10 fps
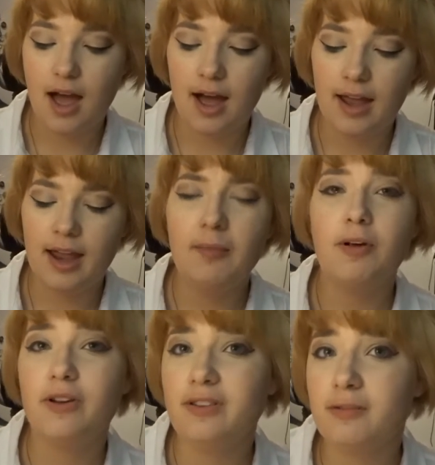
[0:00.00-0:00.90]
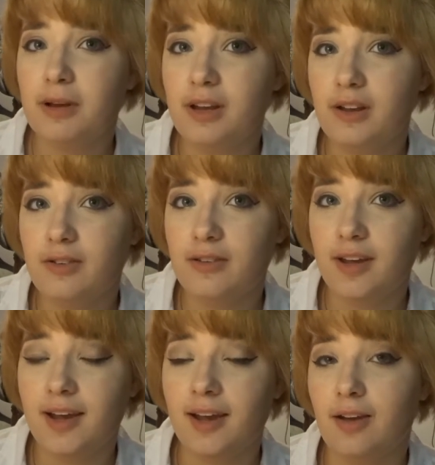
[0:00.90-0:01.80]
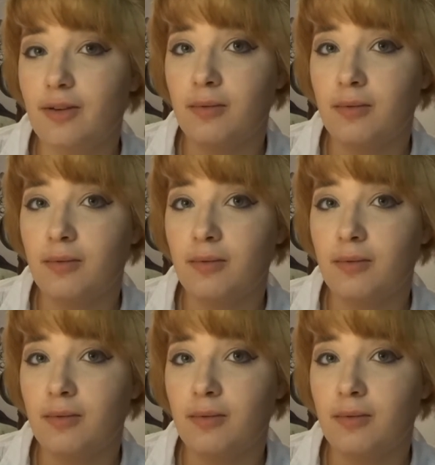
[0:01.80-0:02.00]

I am going to be using